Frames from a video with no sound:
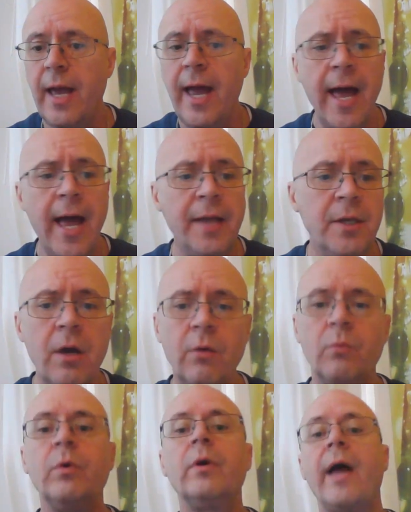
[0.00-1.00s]

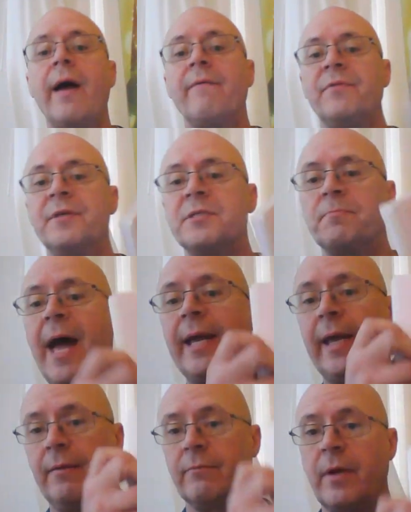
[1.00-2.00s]
will have this
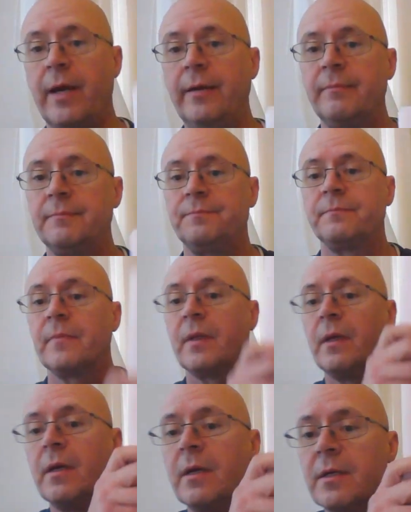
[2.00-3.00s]
packet, right?
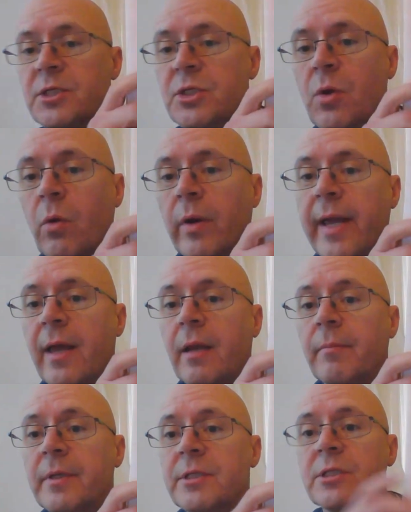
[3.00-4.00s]
Story
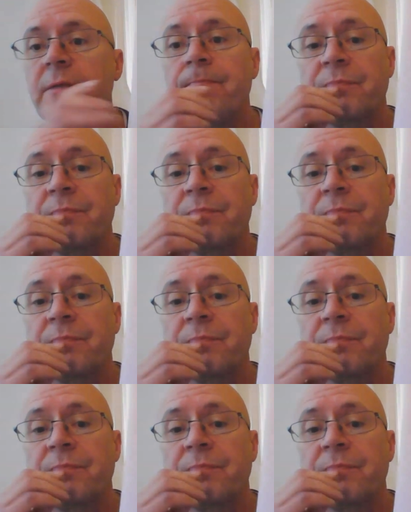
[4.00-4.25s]
elements.